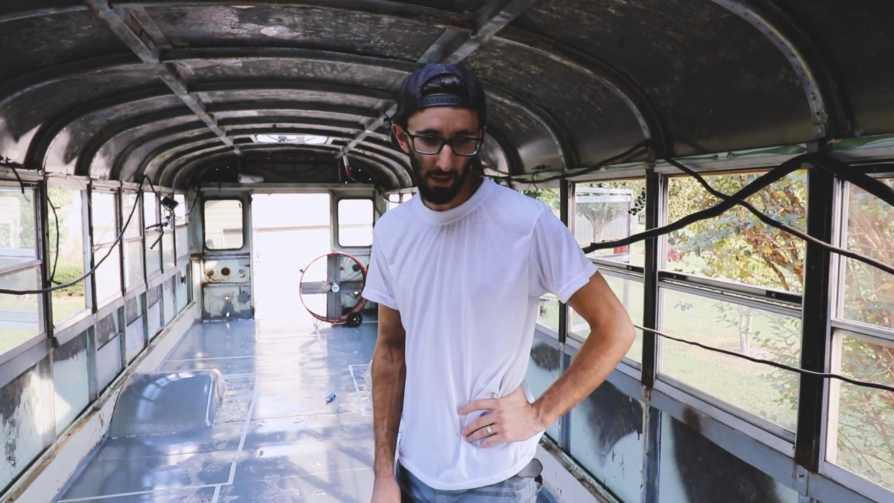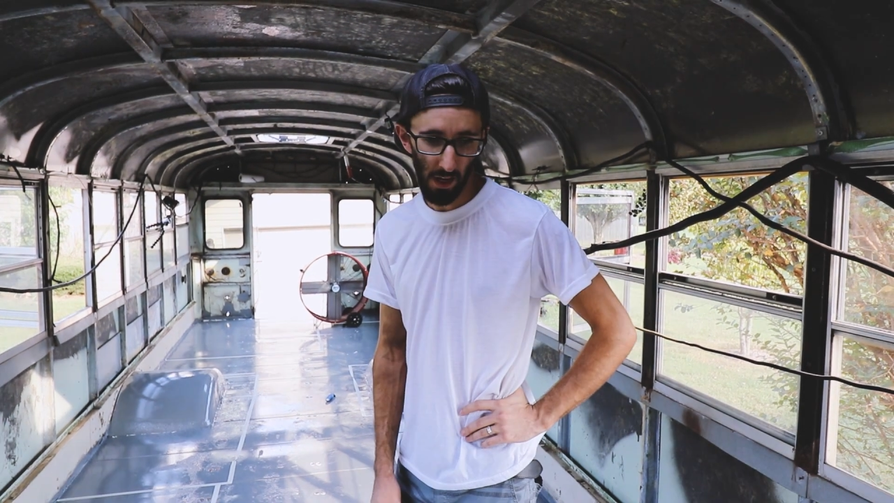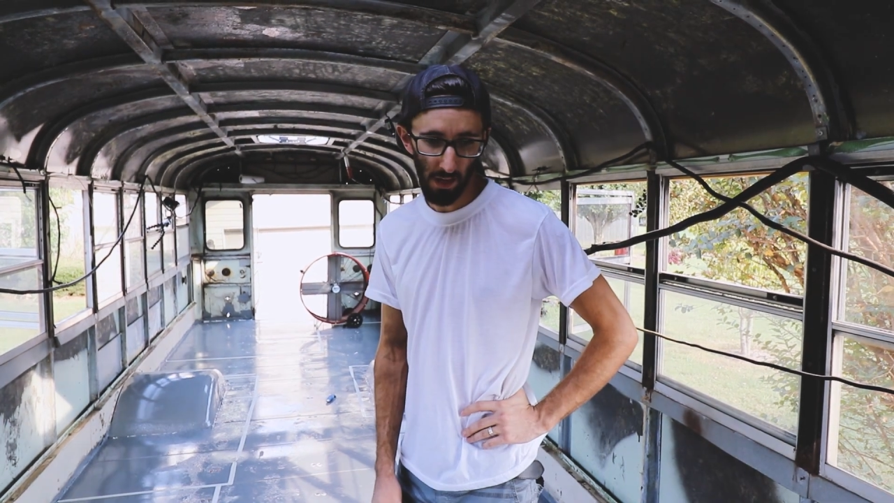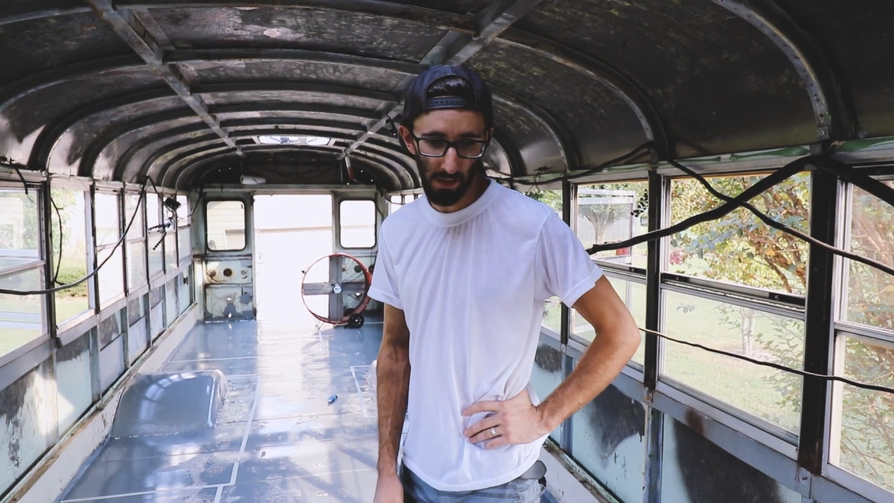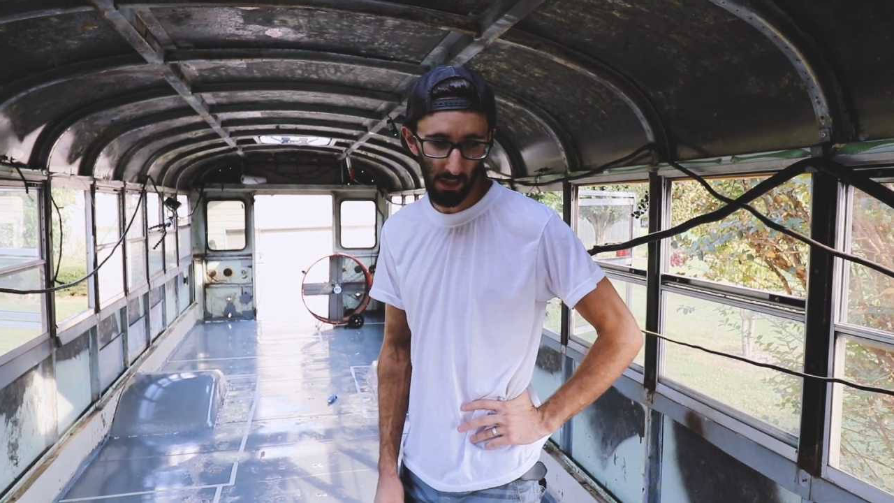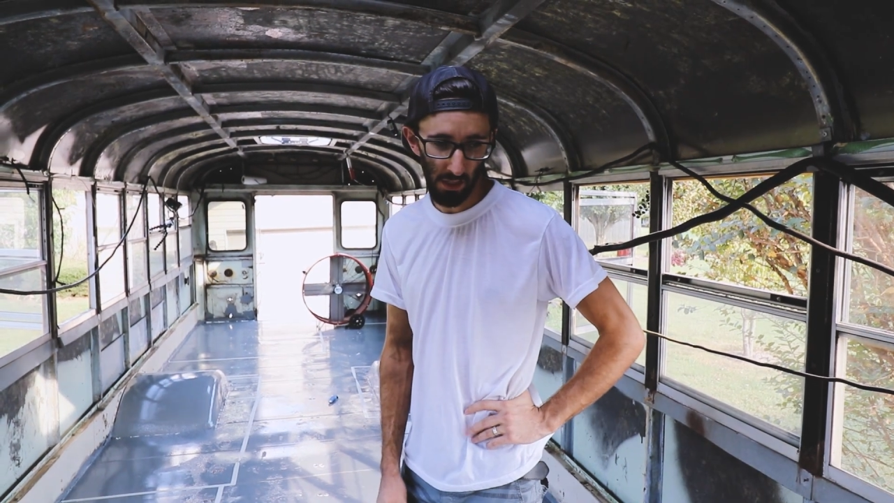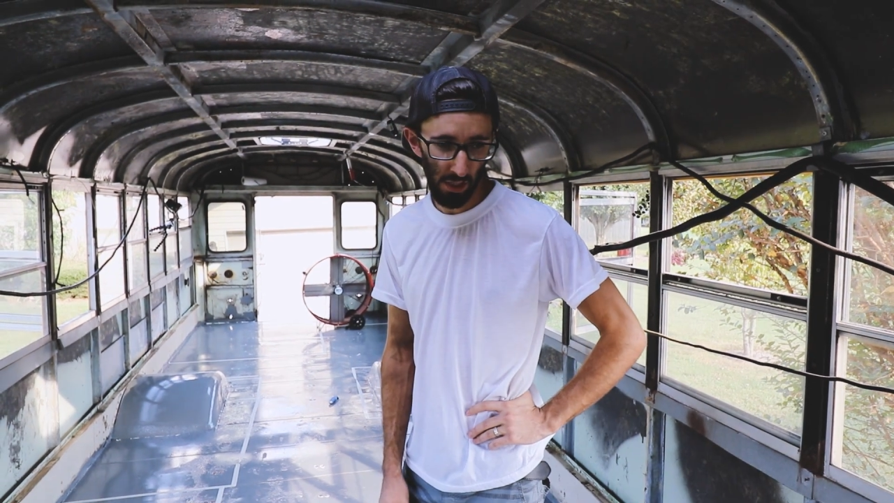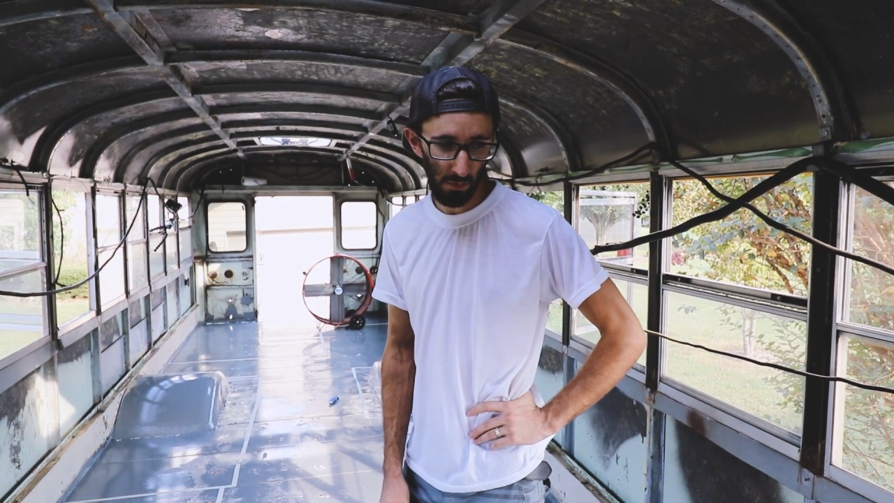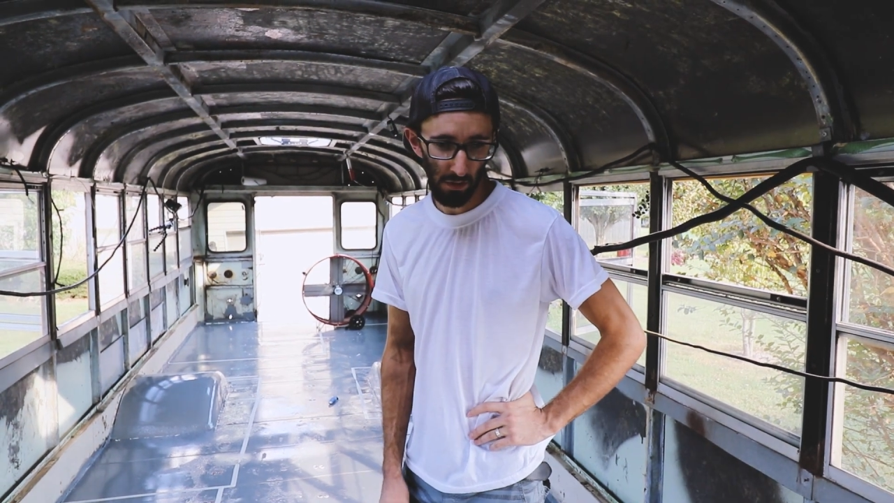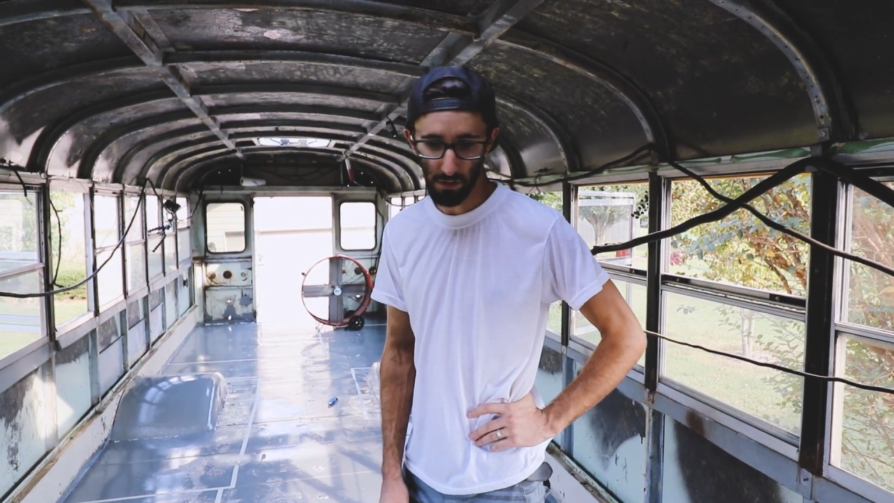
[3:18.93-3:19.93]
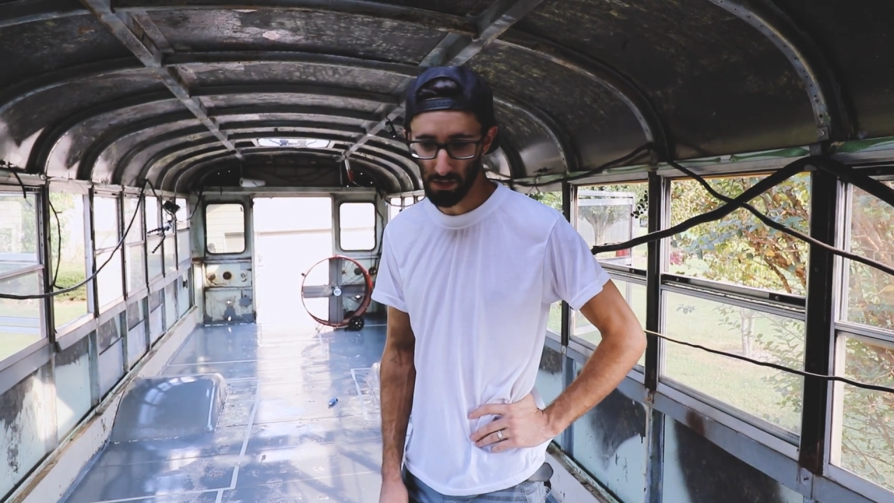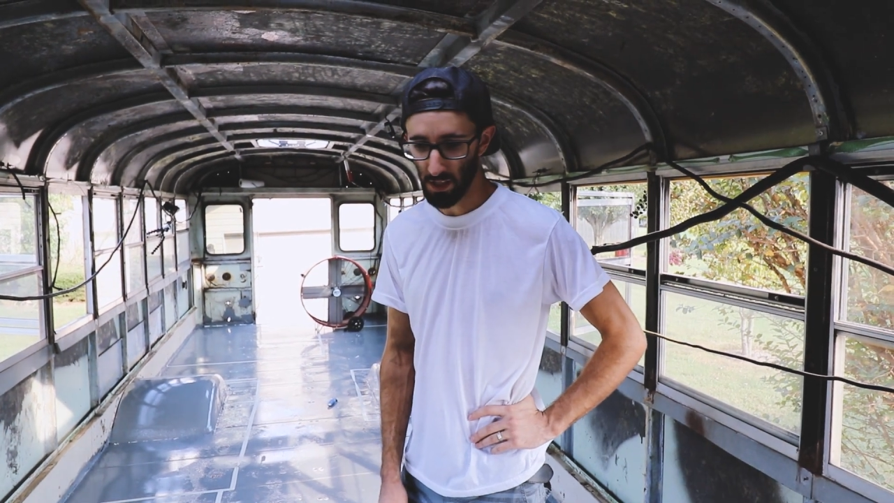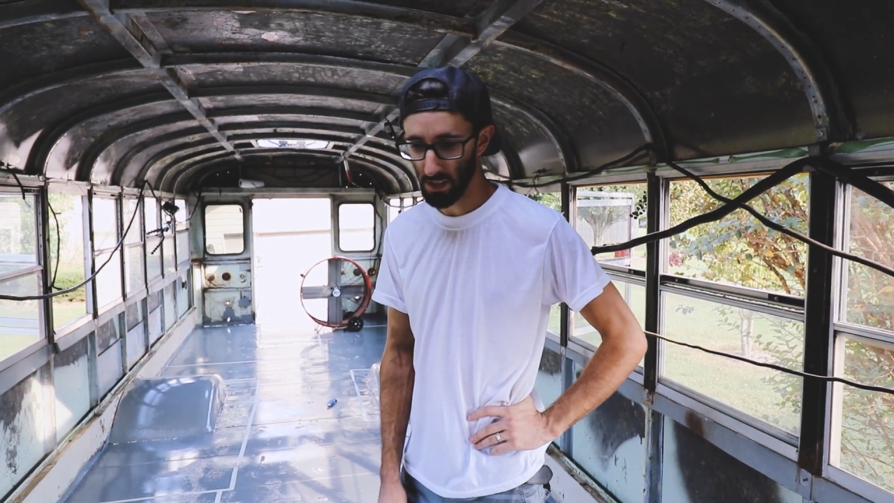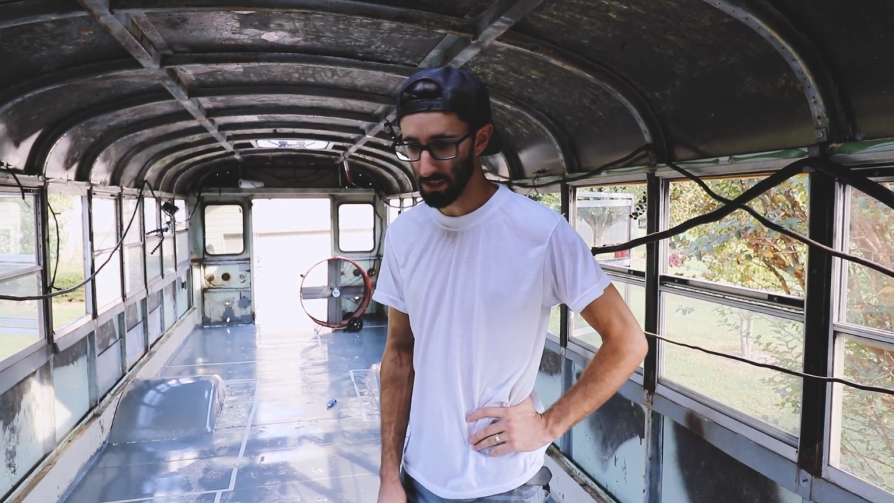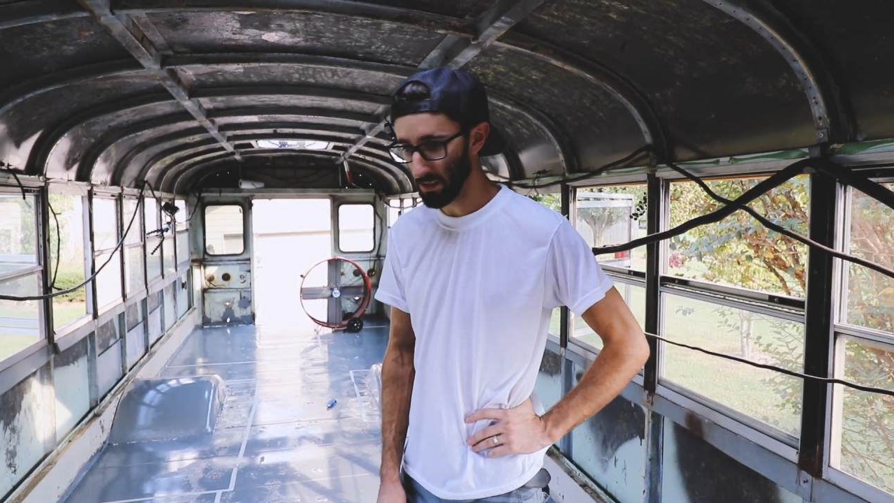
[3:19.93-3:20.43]
I think it's just one of those
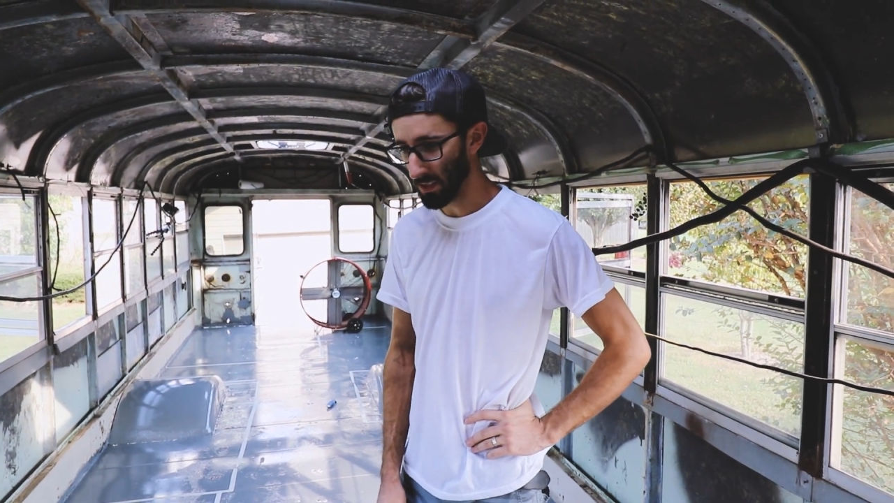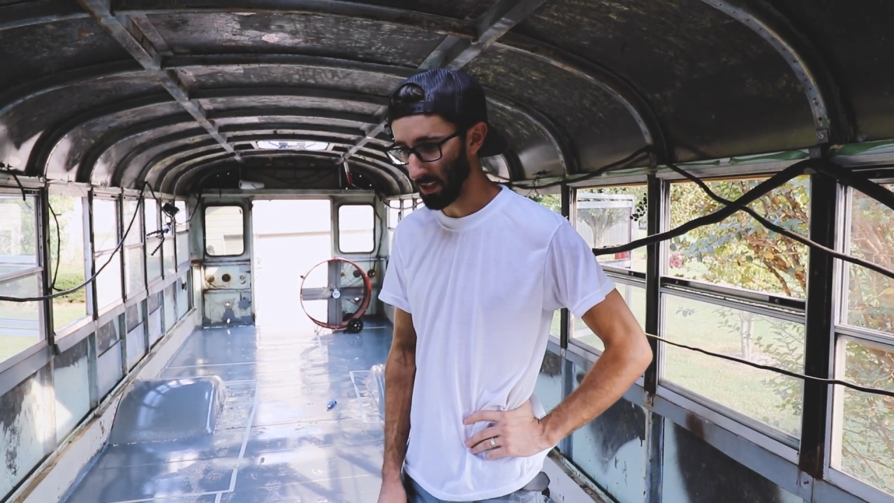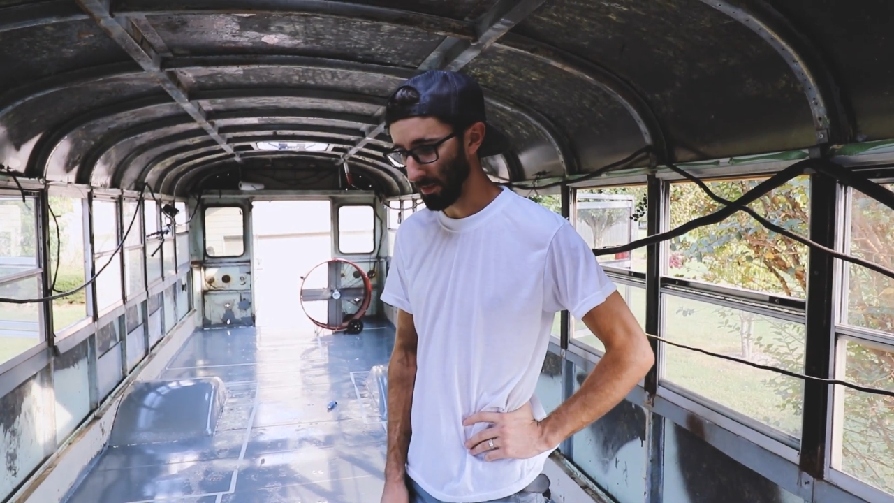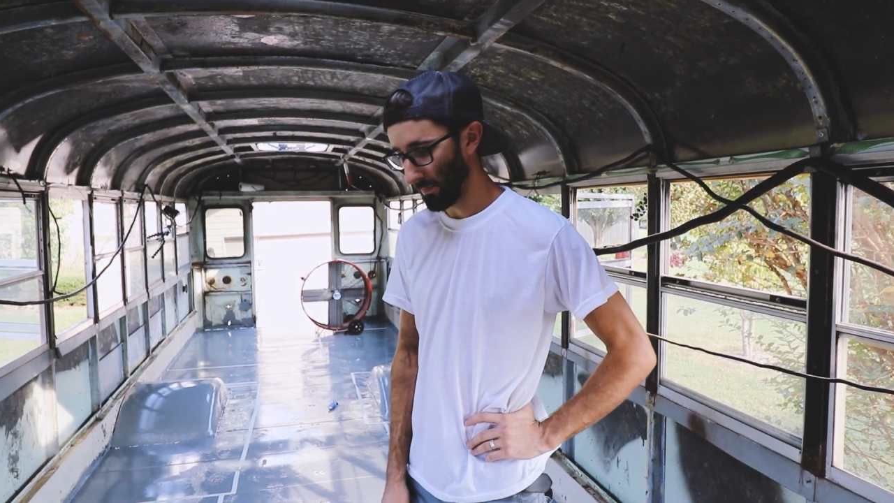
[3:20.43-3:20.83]
things that's like,